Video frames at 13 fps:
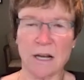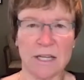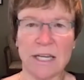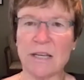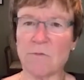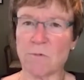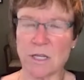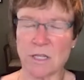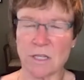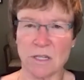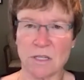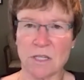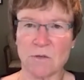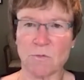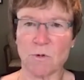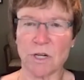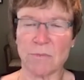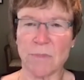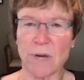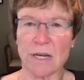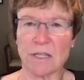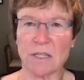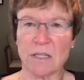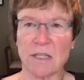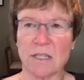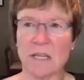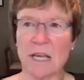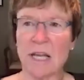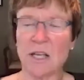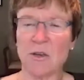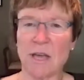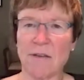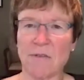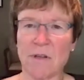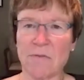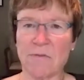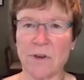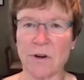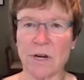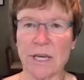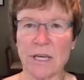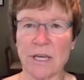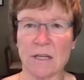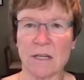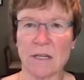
any residencies work in medicine is you have a very